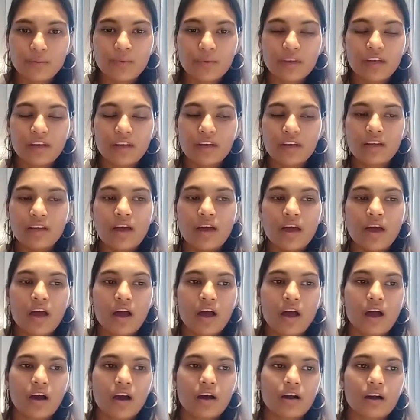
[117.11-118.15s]
We
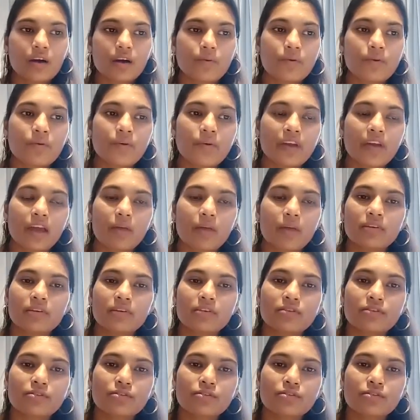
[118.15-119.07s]
uh, we were able